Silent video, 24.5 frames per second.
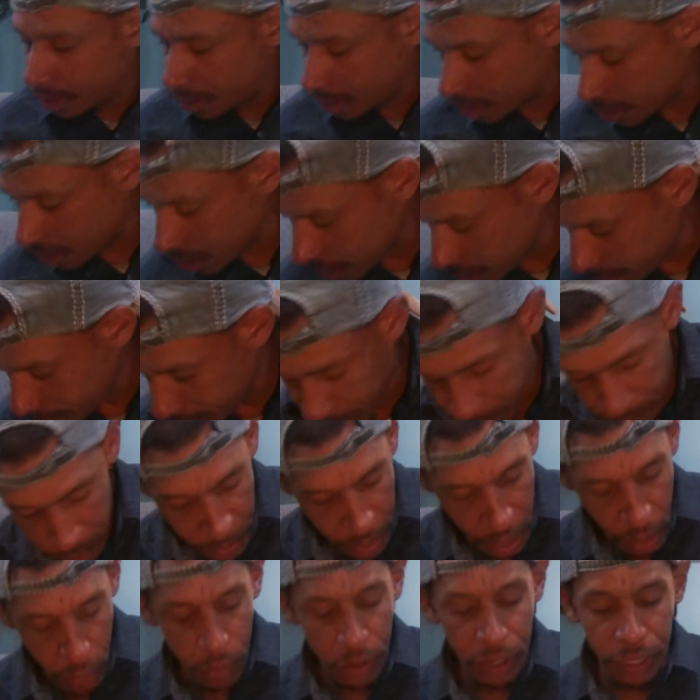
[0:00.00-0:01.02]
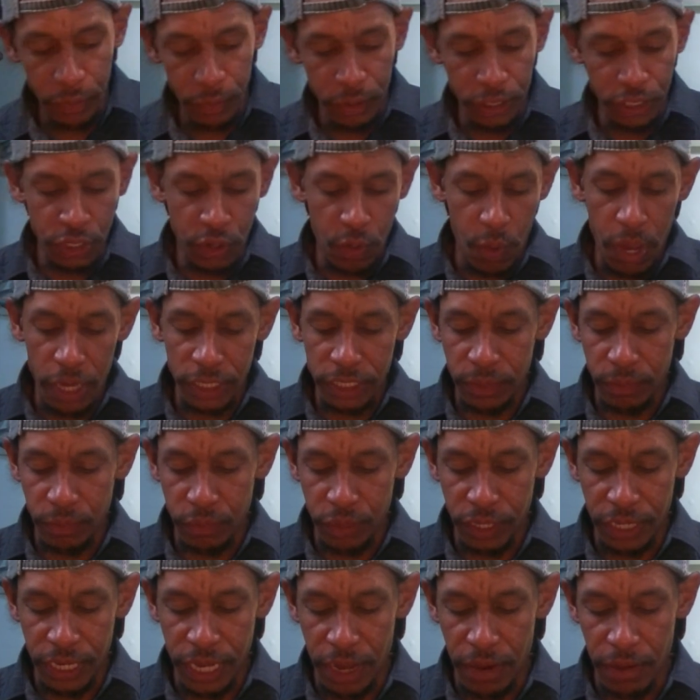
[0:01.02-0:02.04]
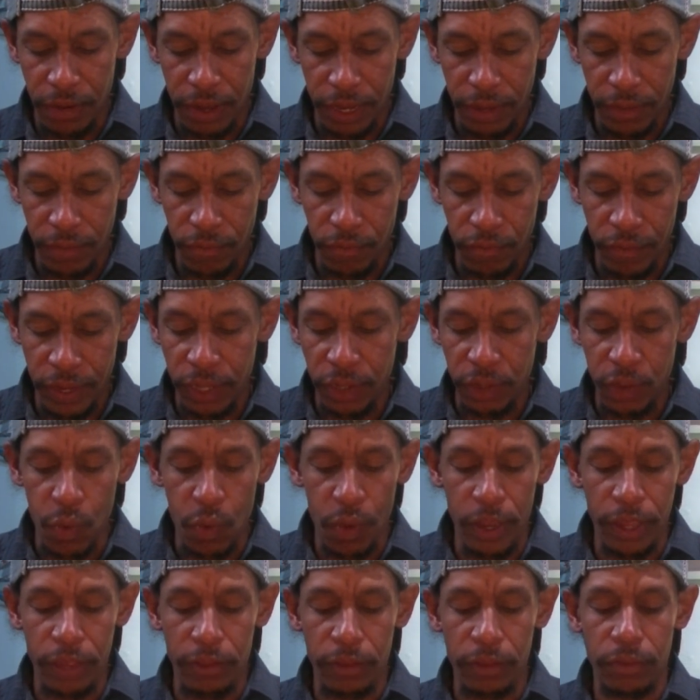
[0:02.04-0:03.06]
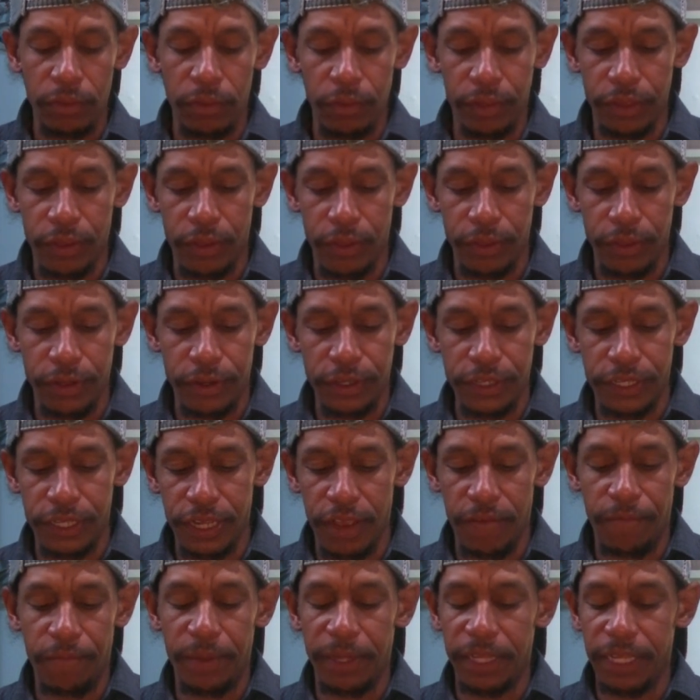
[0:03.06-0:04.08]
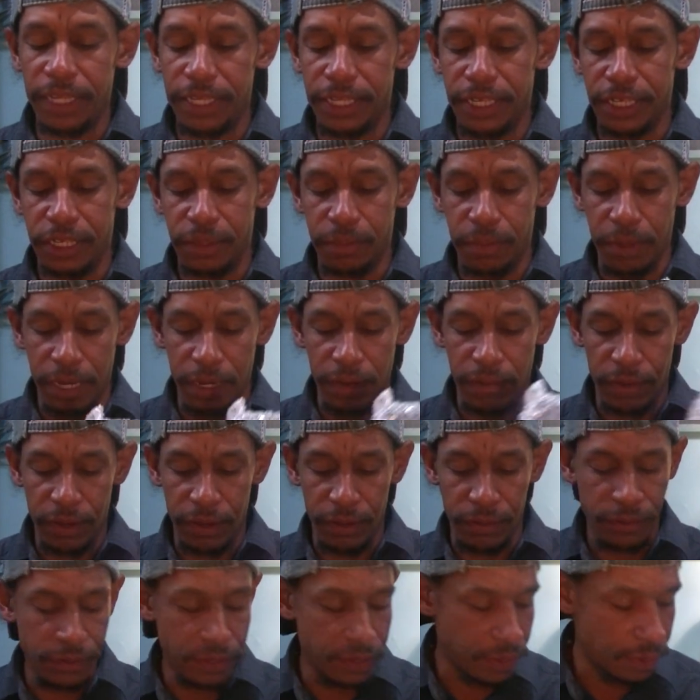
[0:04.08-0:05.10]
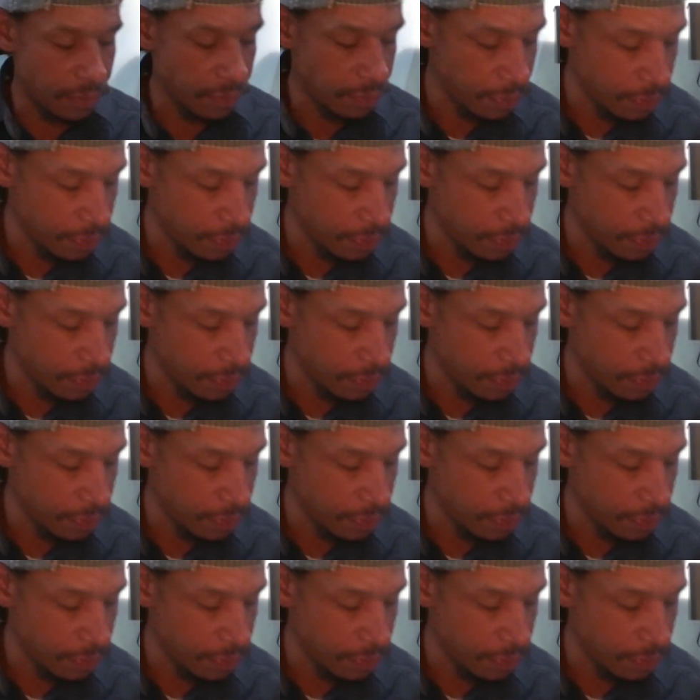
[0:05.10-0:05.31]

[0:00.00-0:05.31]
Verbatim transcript: Um, I really wish Quantum would carry reel oil with all their stuff, but this is a spinning reel, so